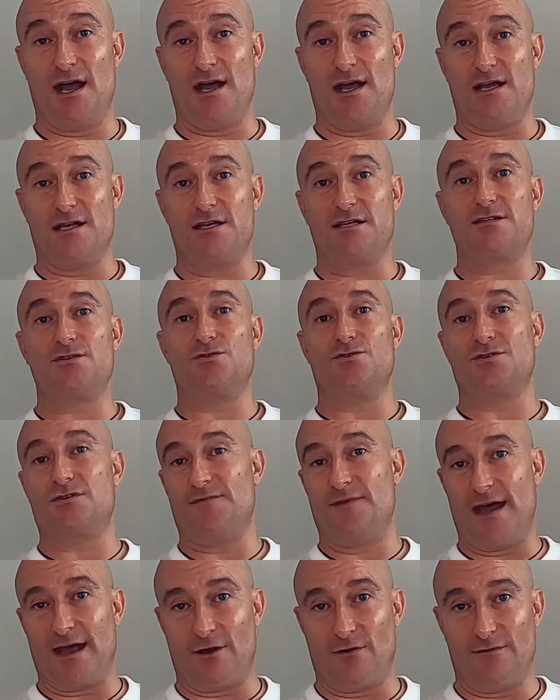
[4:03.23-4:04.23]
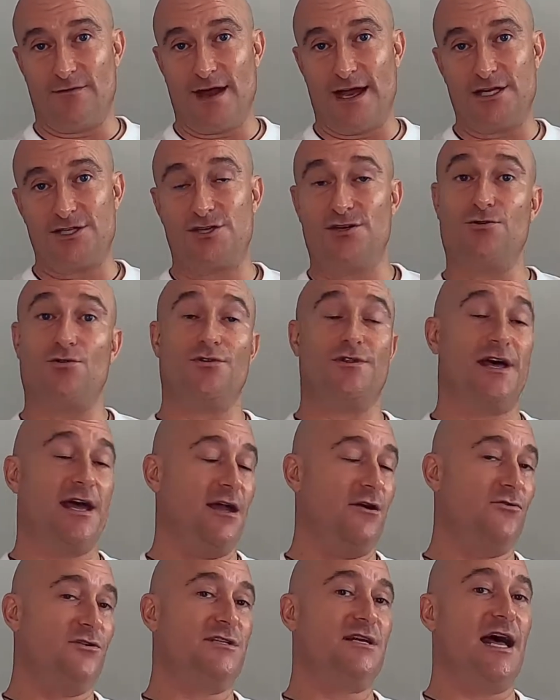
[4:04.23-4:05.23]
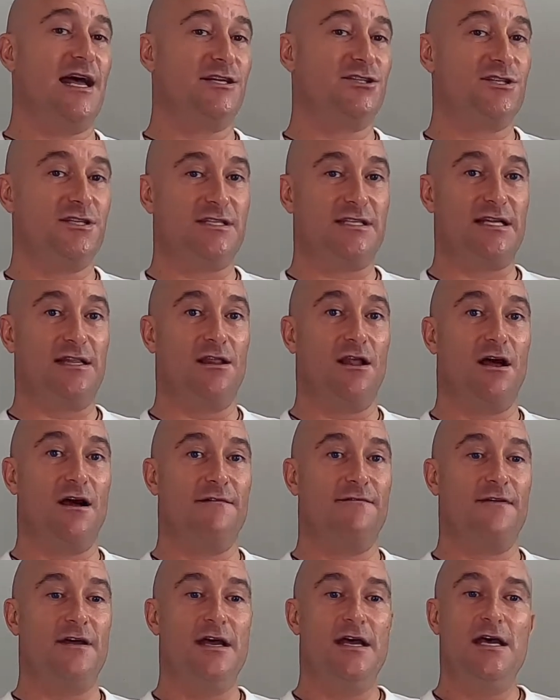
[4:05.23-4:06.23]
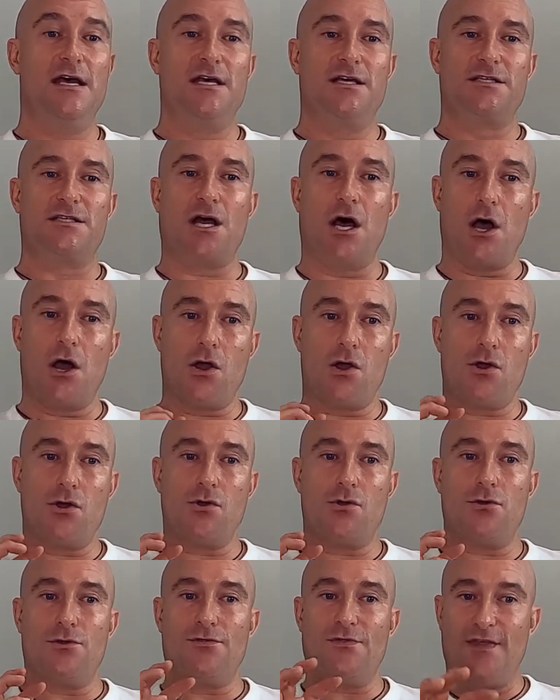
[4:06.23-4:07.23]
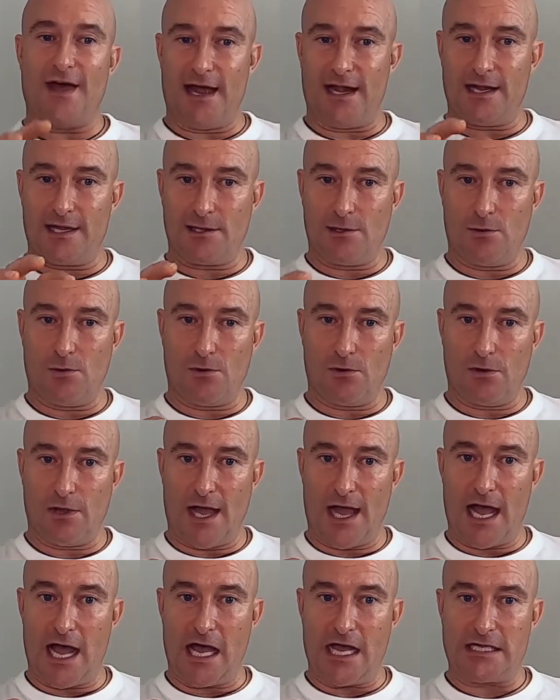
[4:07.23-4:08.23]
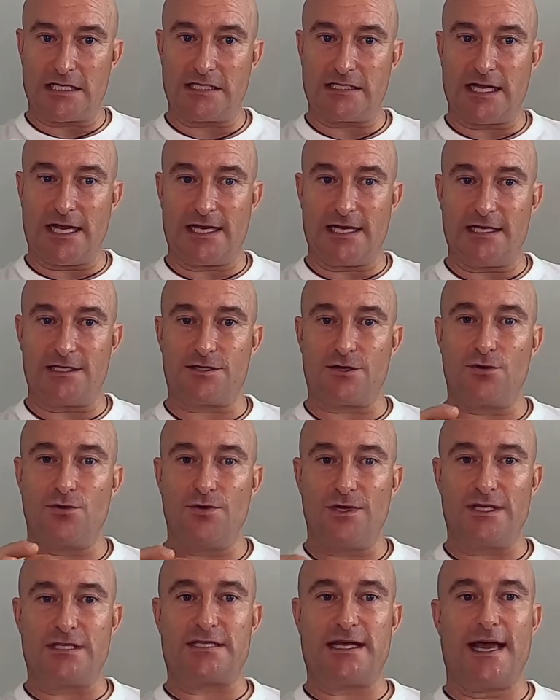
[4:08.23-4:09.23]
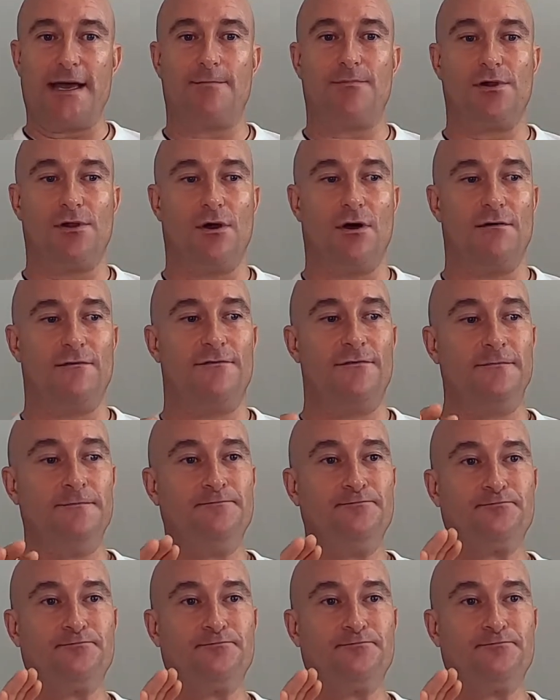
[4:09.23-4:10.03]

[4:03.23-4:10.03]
a source of aggravation or their irritations in life. So that little study is a good example of